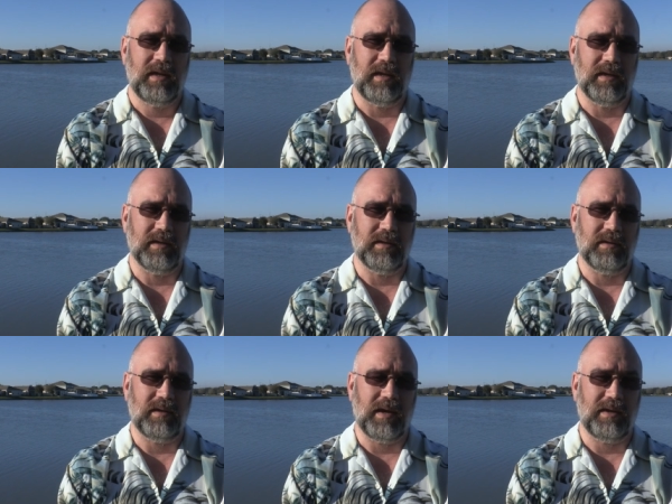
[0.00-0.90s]

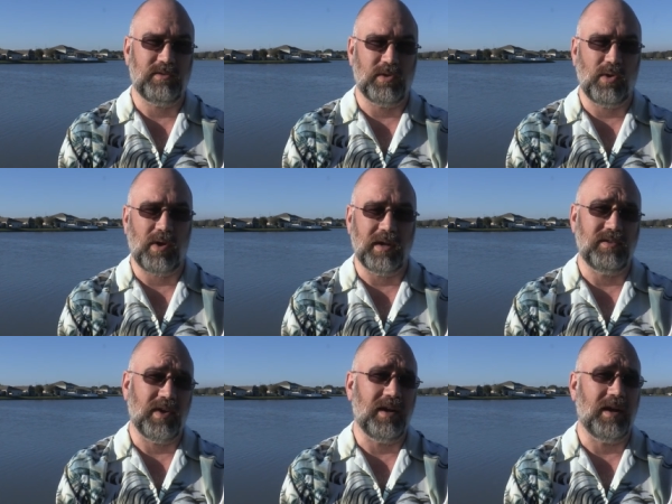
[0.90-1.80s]
And uh, so I
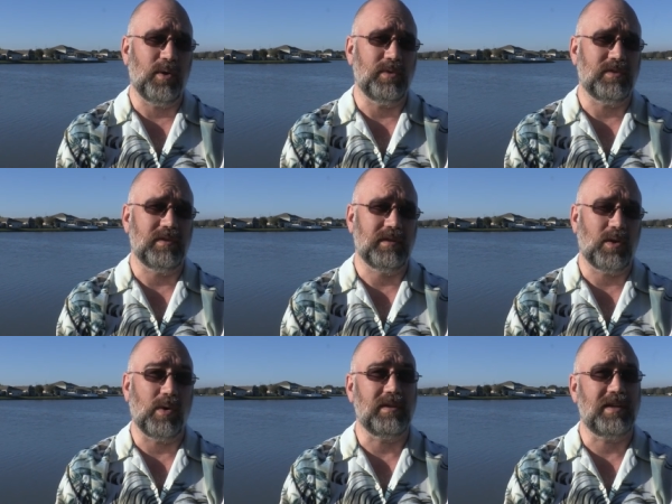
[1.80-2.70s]
decided I was
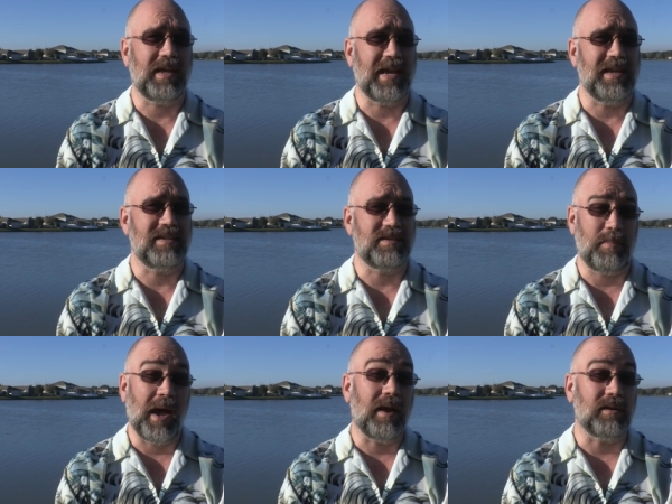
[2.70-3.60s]
going to take a
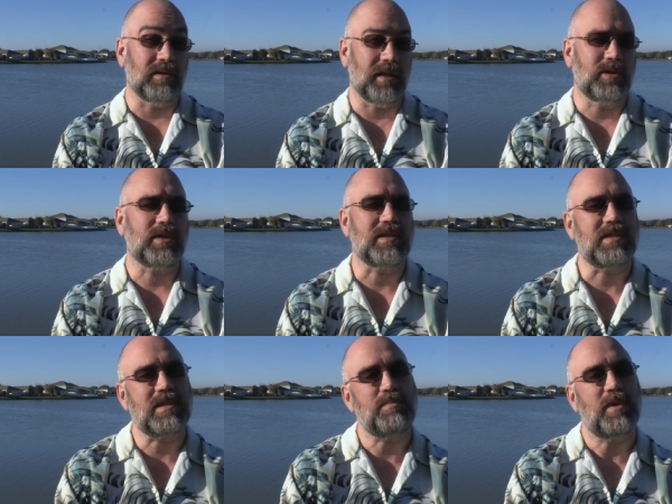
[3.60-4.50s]
sabbatical. I took a
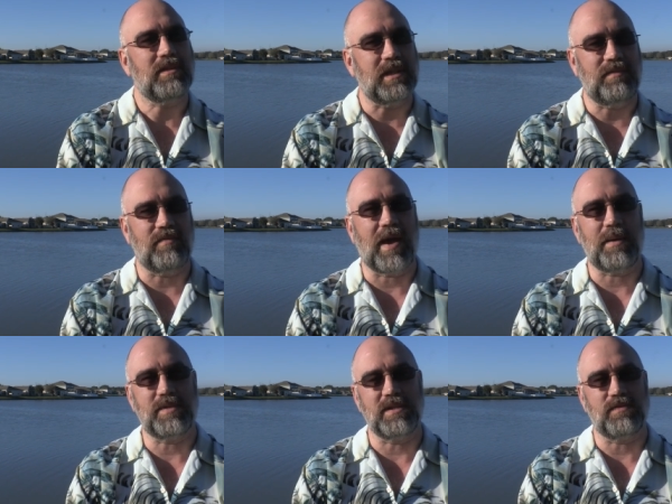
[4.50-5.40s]
six month leave of
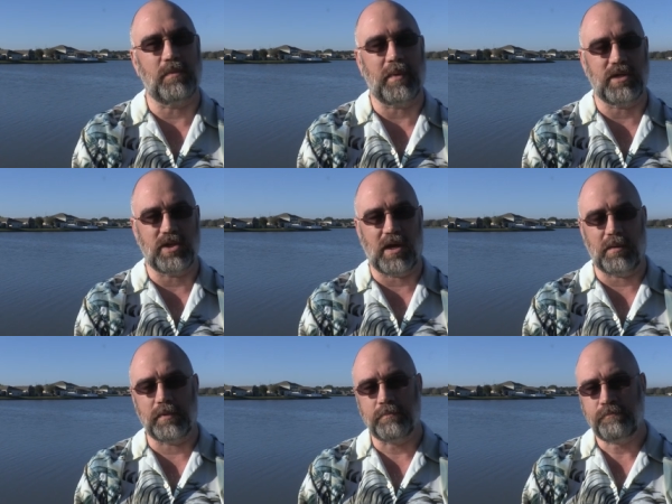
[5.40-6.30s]
absence from my
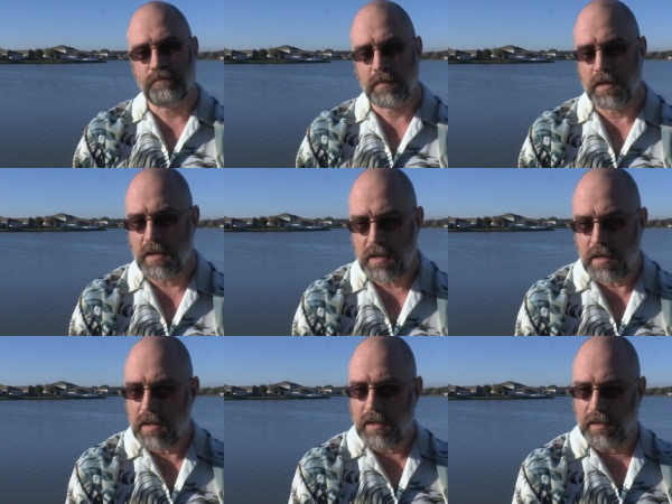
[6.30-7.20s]
job.
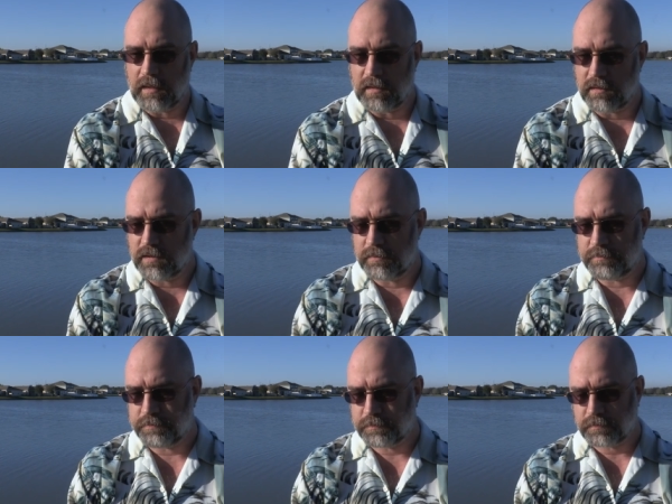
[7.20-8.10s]
And
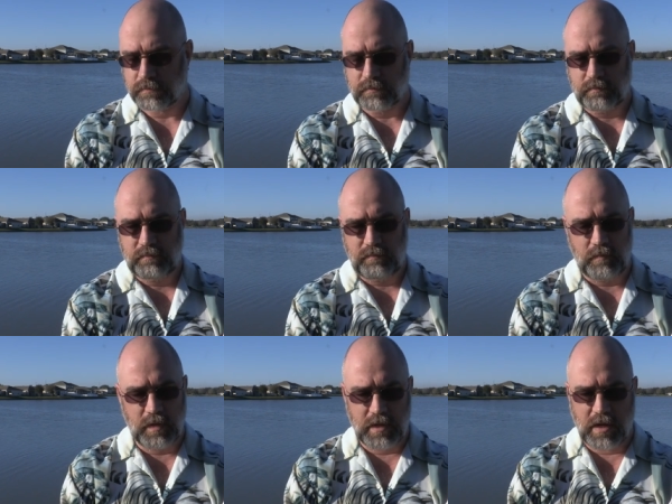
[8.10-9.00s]

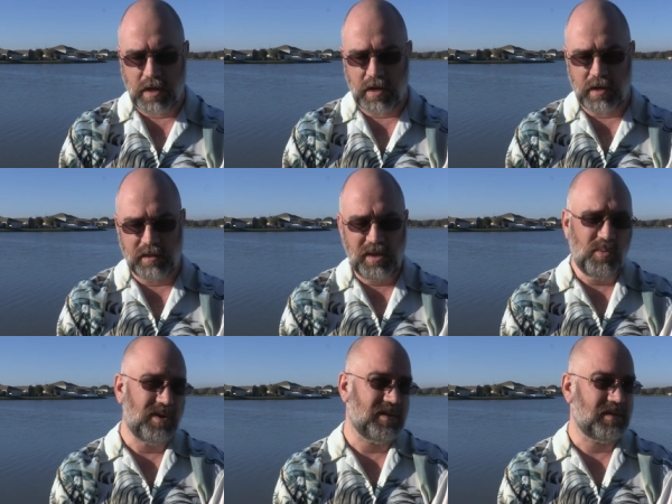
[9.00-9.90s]
uh, they
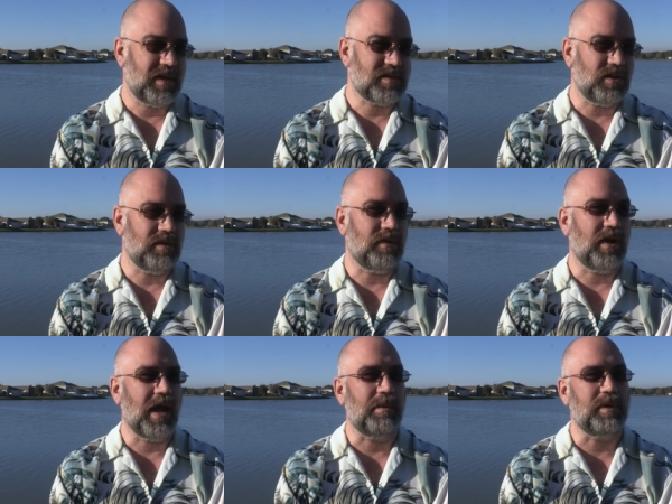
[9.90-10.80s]
weren't necessarily
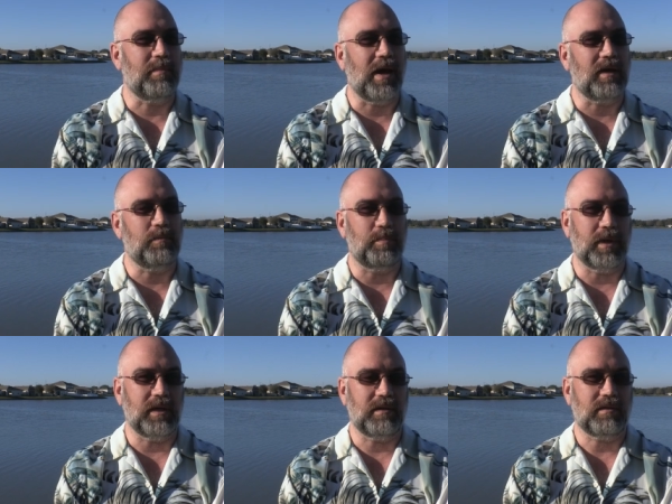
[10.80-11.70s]
very happy about it,
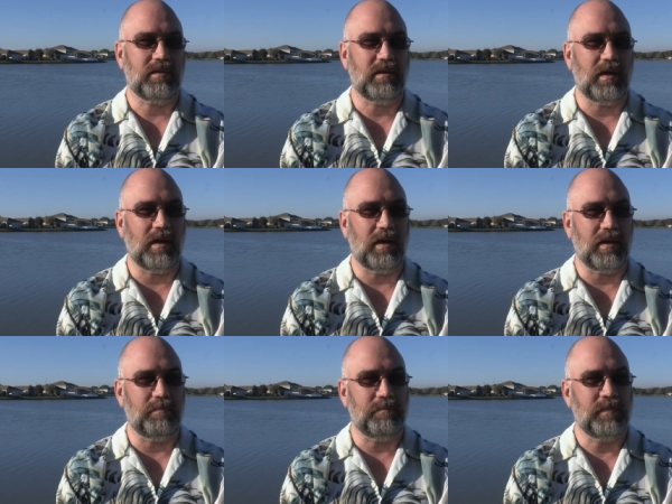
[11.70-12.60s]
but,
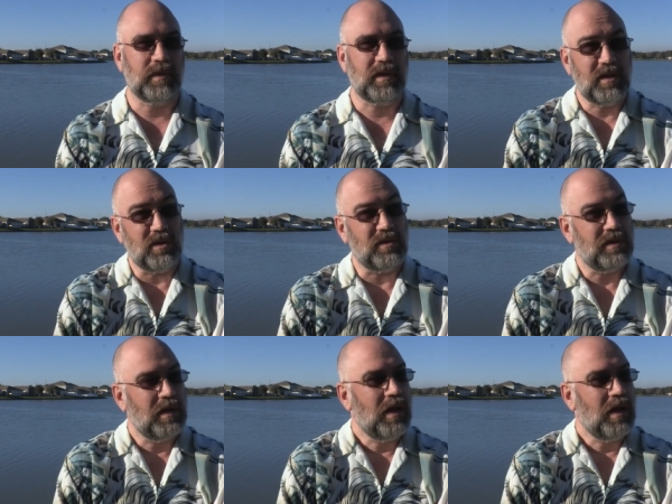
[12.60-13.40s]
um, you know,